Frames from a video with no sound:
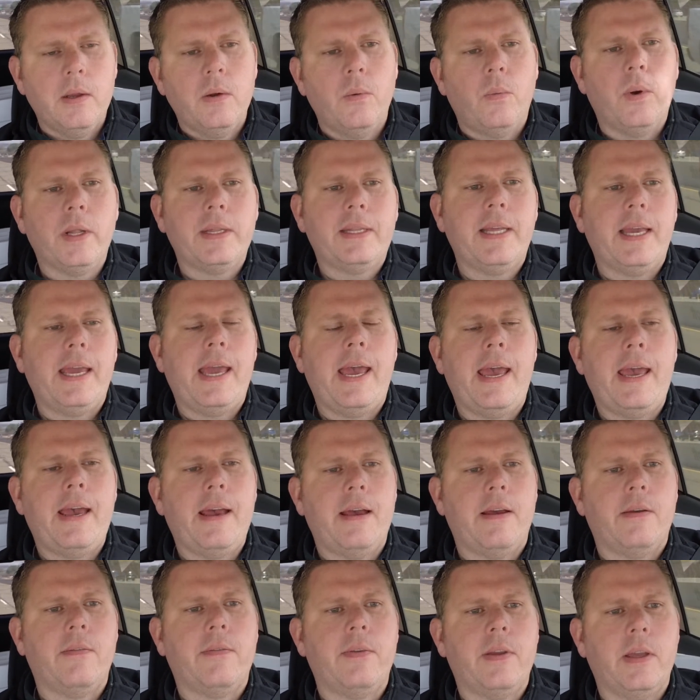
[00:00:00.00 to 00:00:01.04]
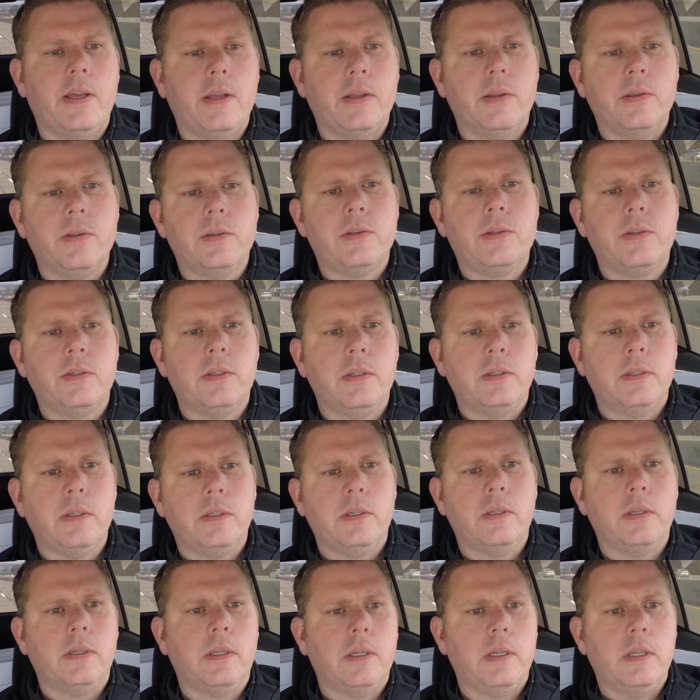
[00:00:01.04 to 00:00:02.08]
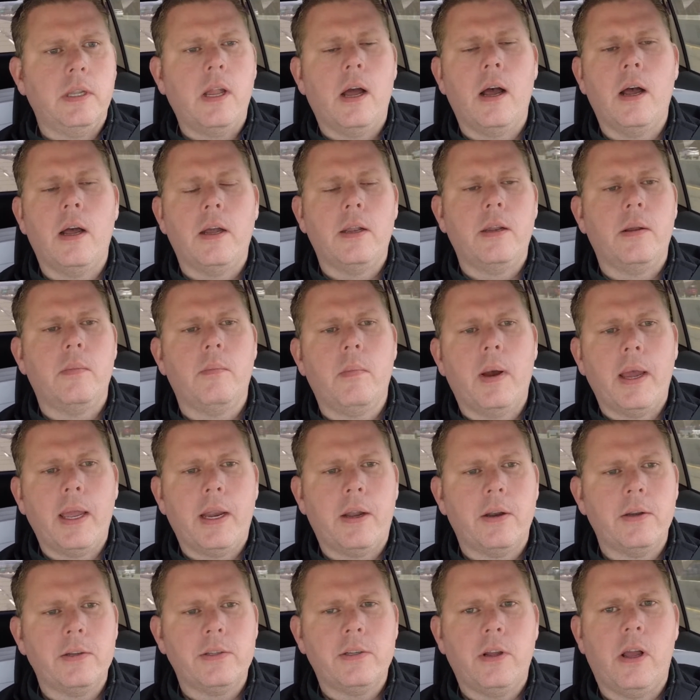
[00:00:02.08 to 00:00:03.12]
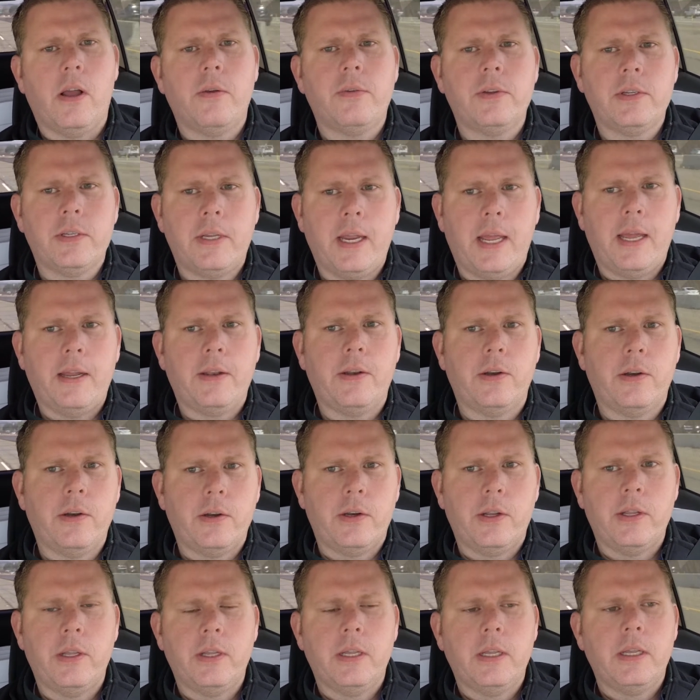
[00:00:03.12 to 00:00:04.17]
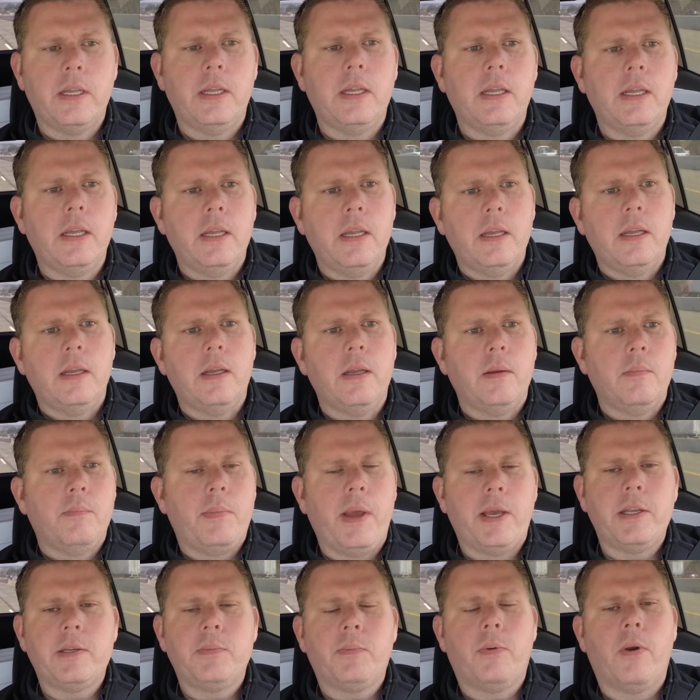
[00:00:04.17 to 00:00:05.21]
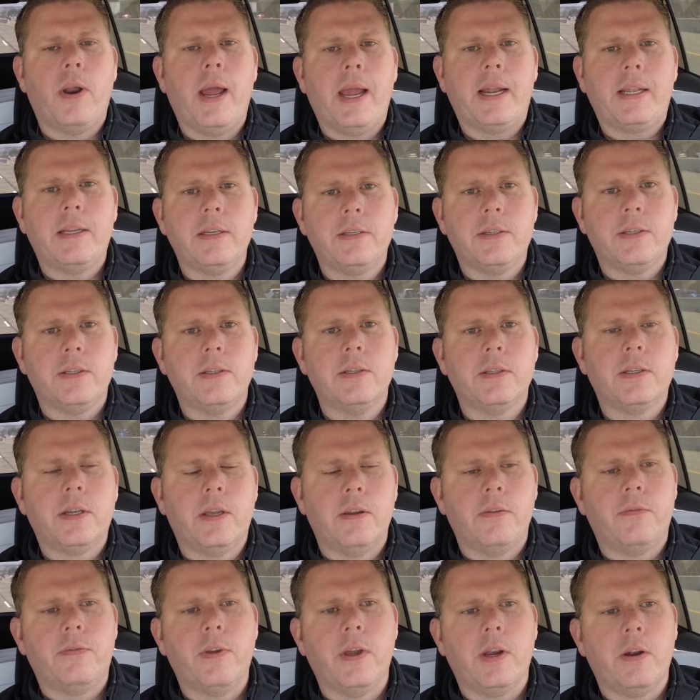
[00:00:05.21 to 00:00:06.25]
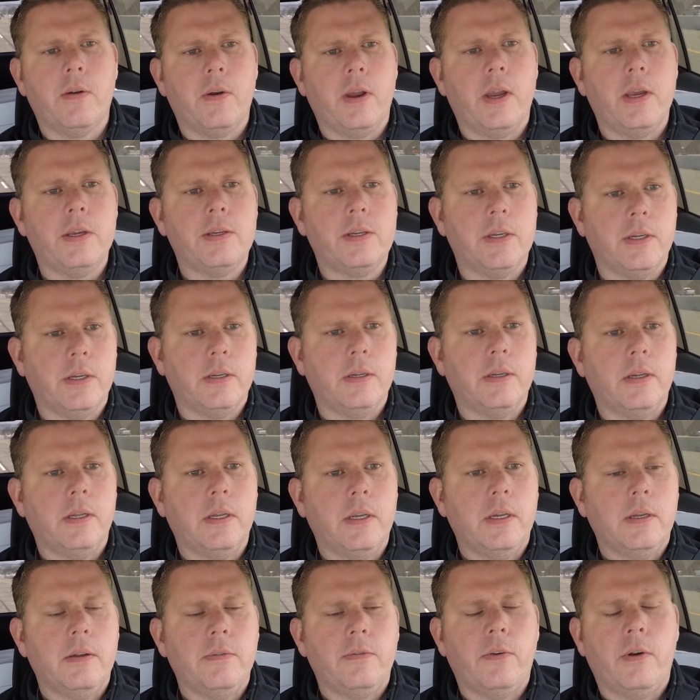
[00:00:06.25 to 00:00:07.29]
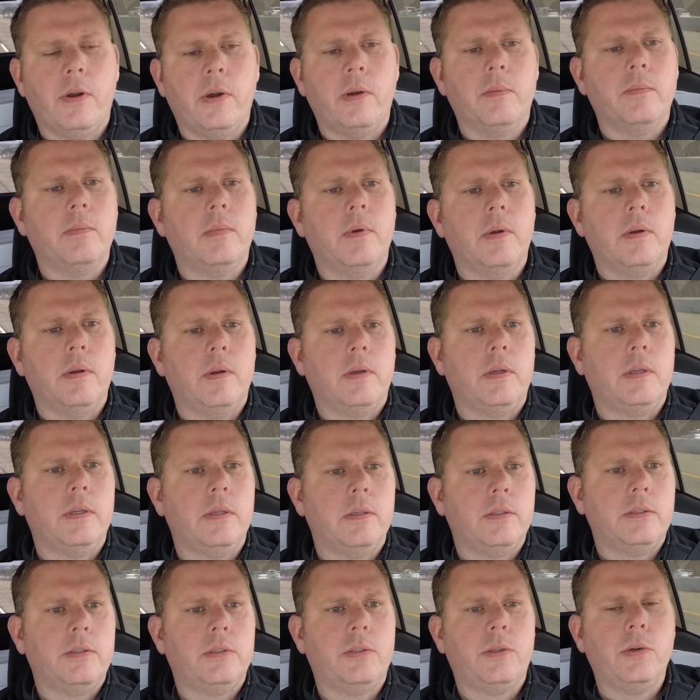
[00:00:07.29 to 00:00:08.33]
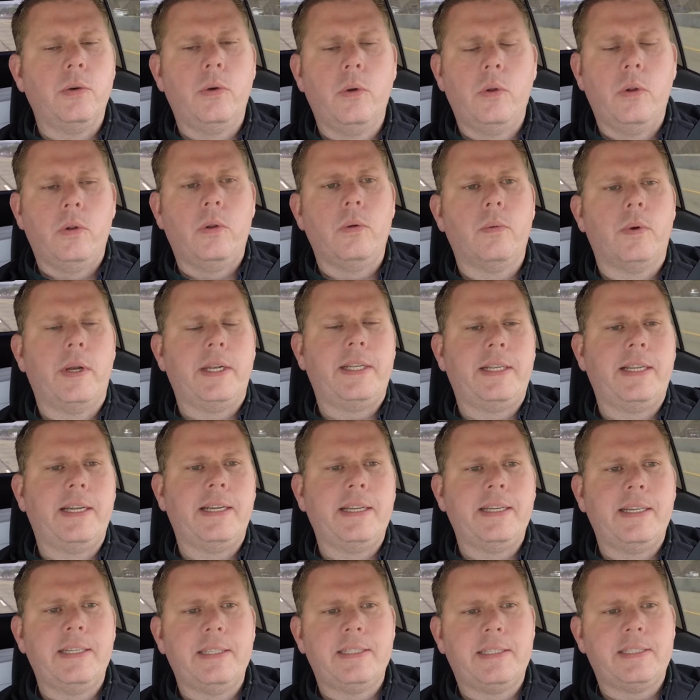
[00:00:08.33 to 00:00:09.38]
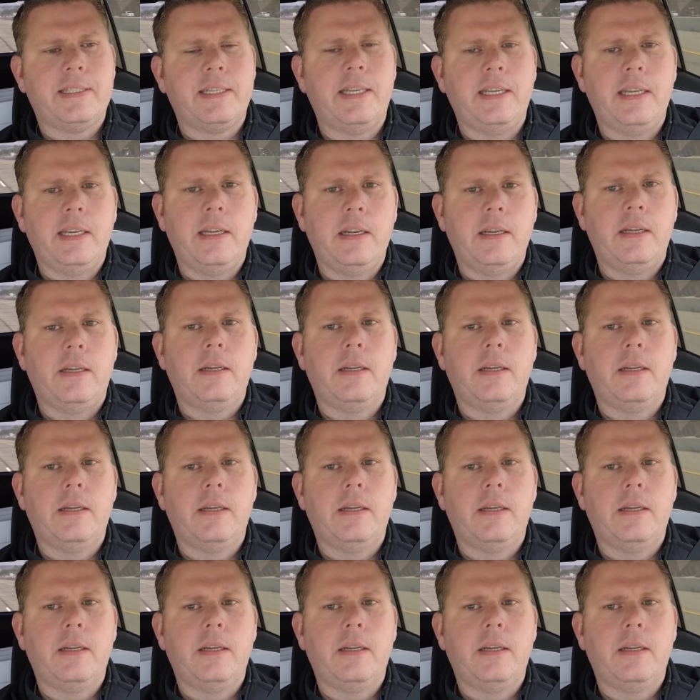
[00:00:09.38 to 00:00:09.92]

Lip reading: What they have is non-Microsoft standard best practices configuration, from dual redundancy